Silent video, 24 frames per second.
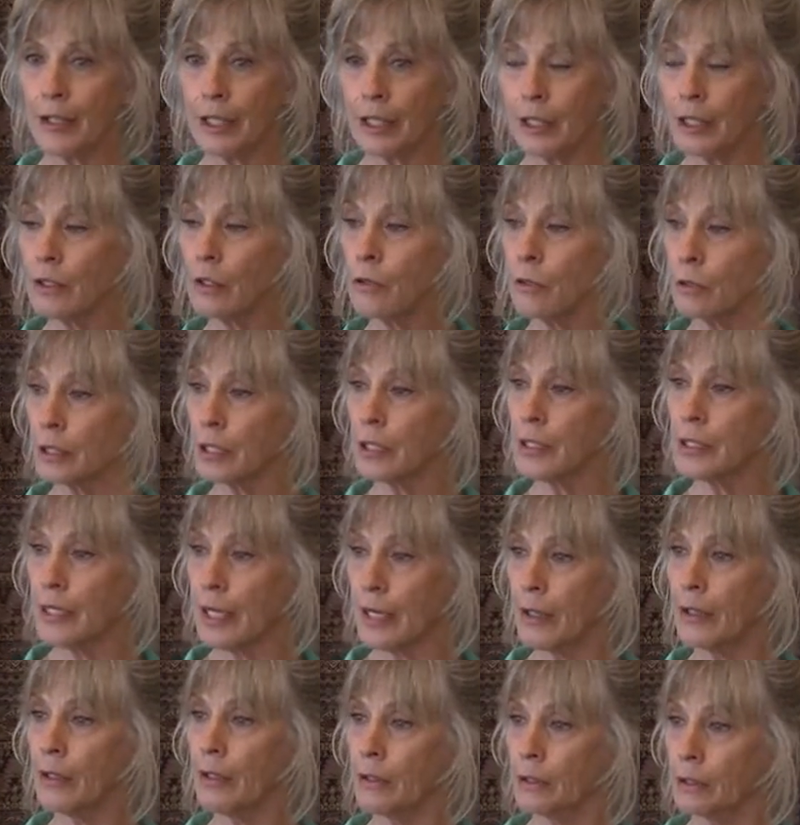it can create
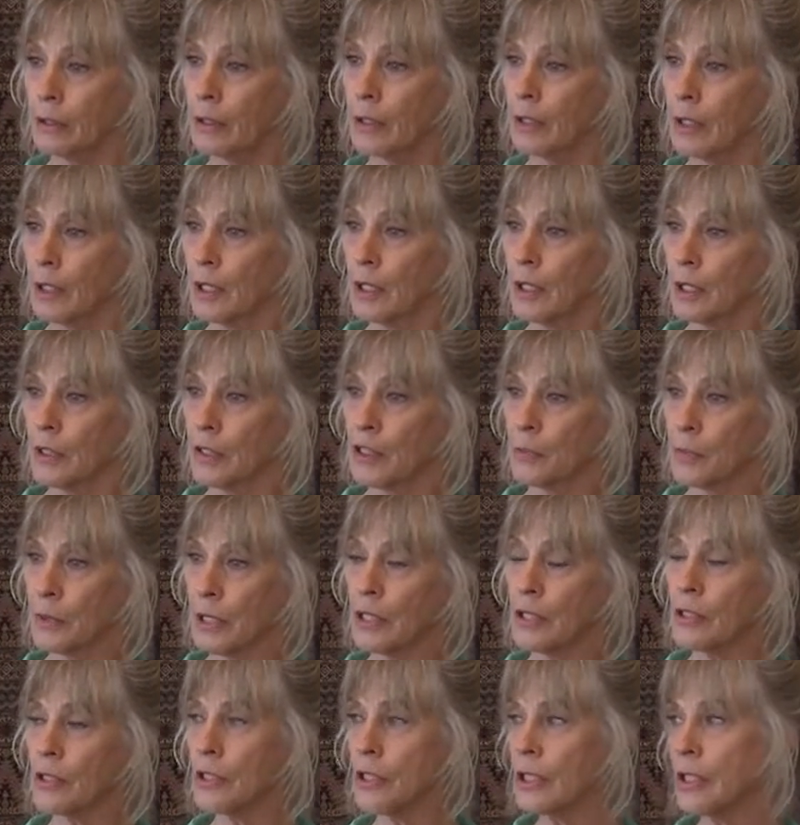terror.
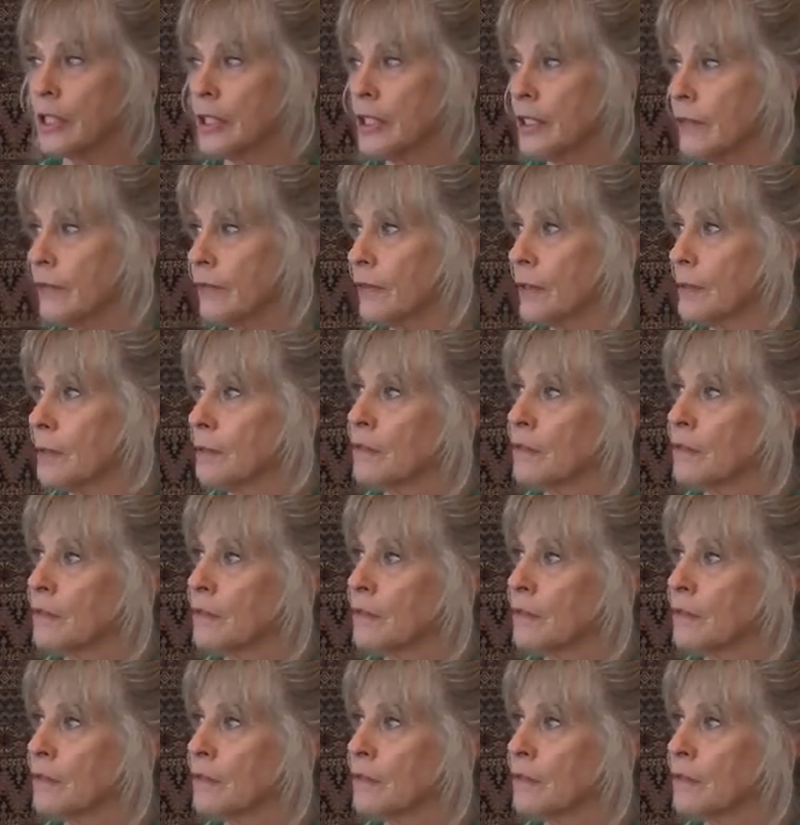Especially if,